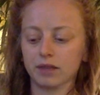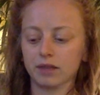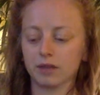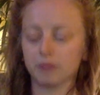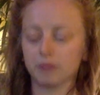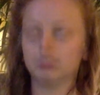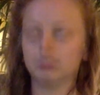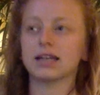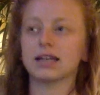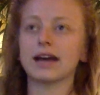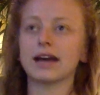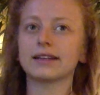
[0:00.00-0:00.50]

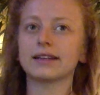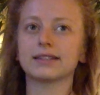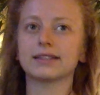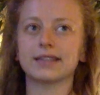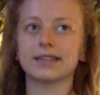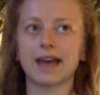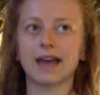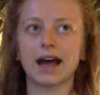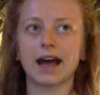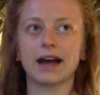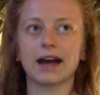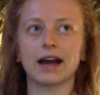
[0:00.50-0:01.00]
Besides
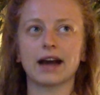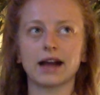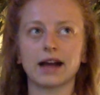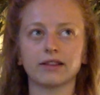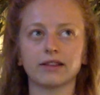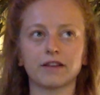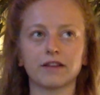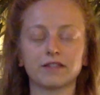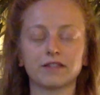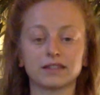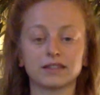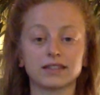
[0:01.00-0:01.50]
that, I
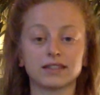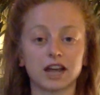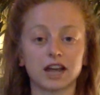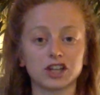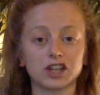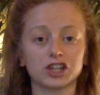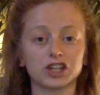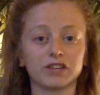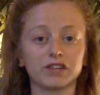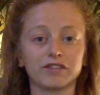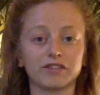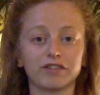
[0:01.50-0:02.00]
left the
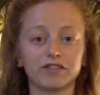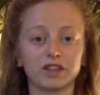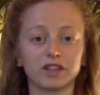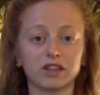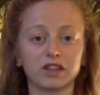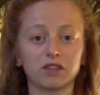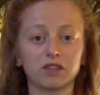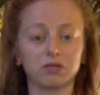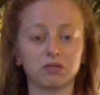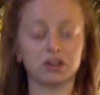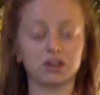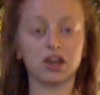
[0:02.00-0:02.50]
session
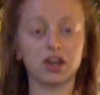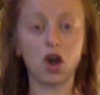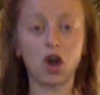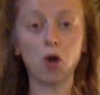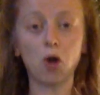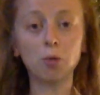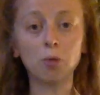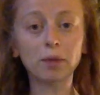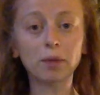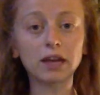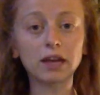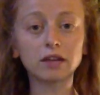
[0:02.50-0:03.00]
feeling really
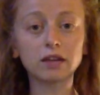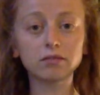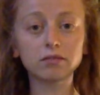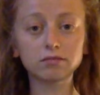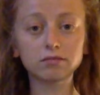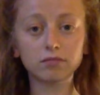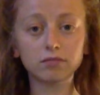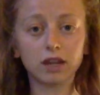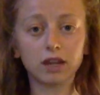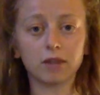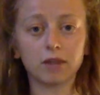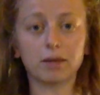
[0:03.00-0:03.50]
open
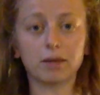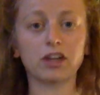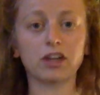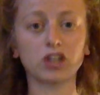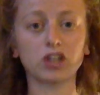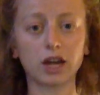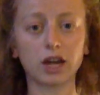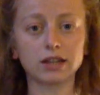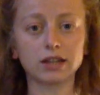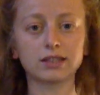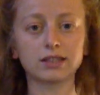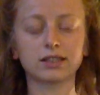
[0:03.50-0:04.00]
in my
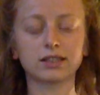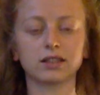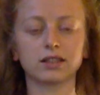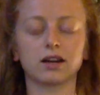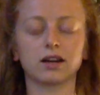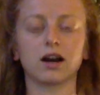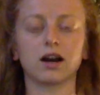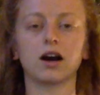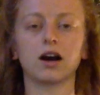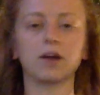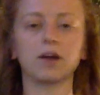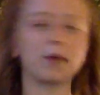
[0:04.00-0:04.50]
chest.
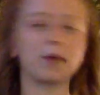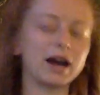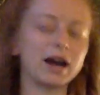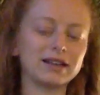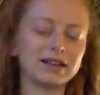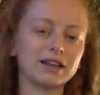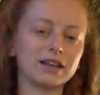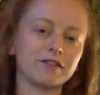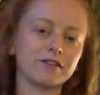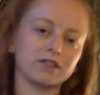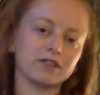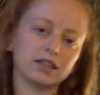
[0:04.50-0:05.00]
I
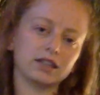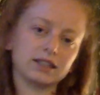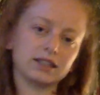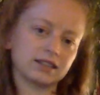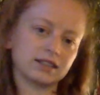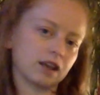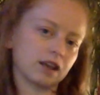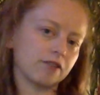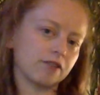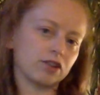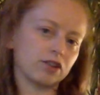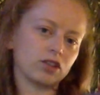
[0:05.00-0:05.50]
definitely
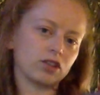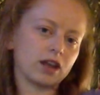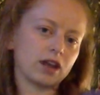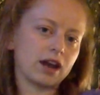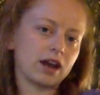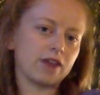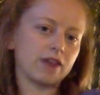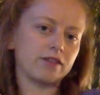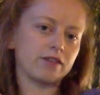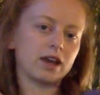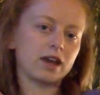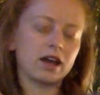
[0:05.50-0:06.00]
discovered that
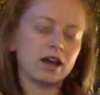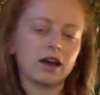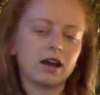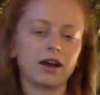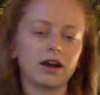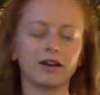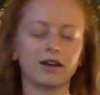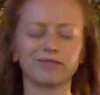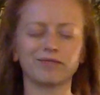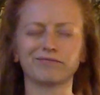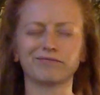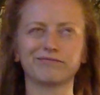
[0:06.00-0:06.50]

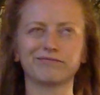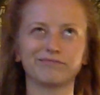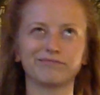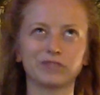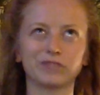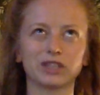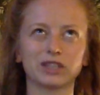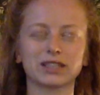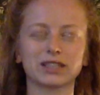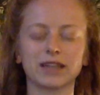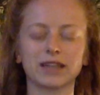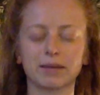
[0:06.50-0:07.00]

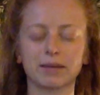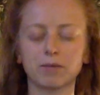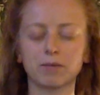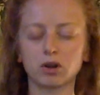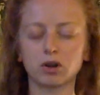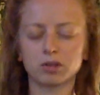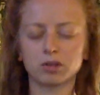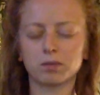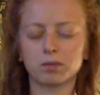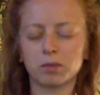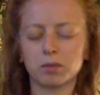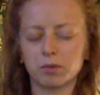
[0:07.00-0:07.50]
just like
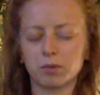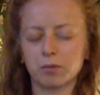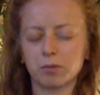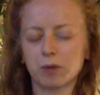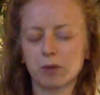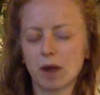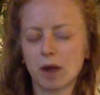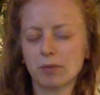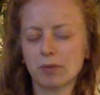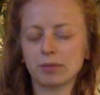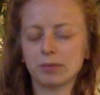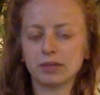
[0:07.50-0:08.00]
most people
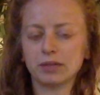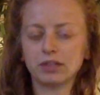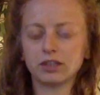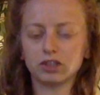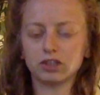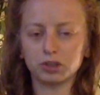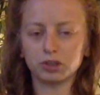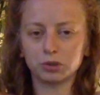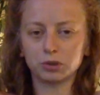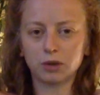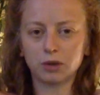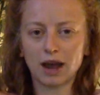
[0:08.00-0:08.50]
probably
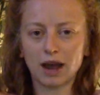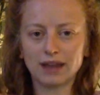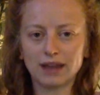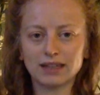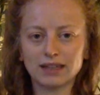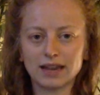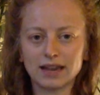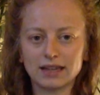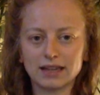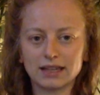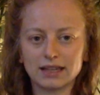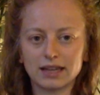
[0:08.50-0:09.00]
do, I
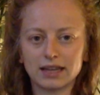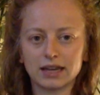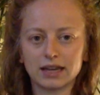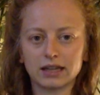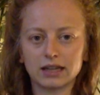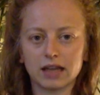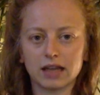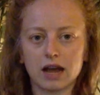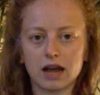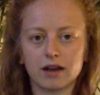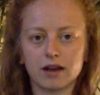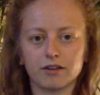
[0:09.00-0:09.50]
tend to get a
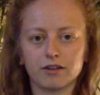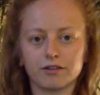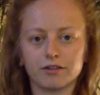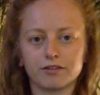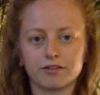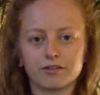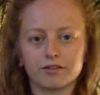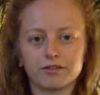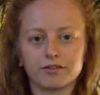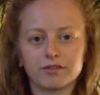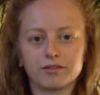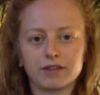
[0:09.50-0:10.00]
lot of
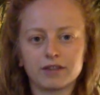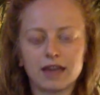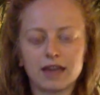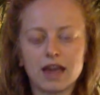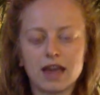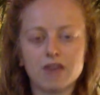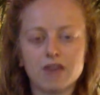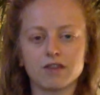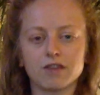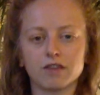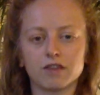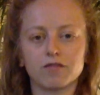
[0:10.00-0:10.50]

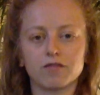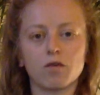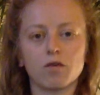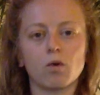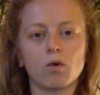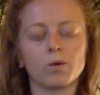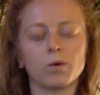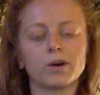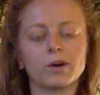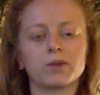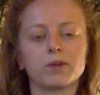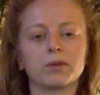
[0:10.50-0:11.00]
caving
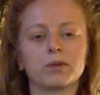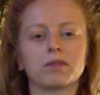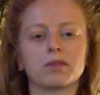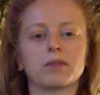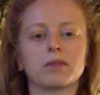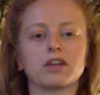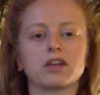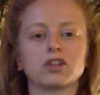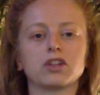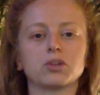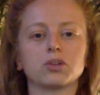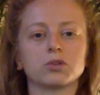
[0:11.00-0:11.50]
forward with my
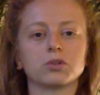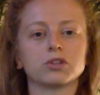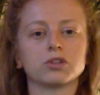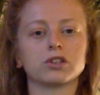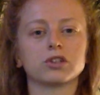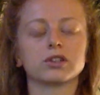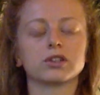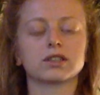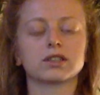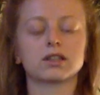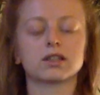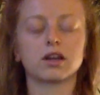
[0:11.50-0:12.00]

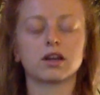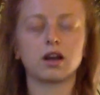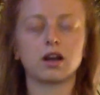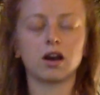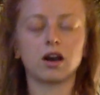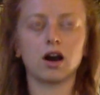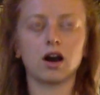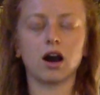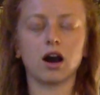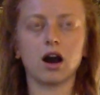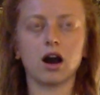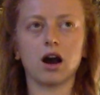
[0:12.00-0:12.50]
shoulders.
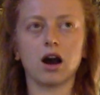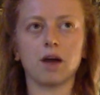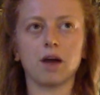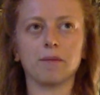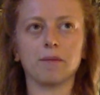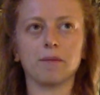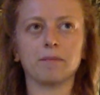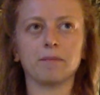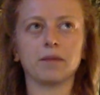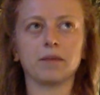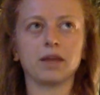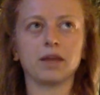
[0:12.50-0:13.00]

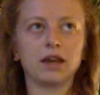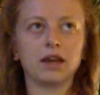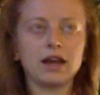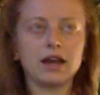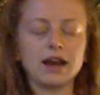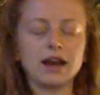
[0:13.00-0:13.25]
It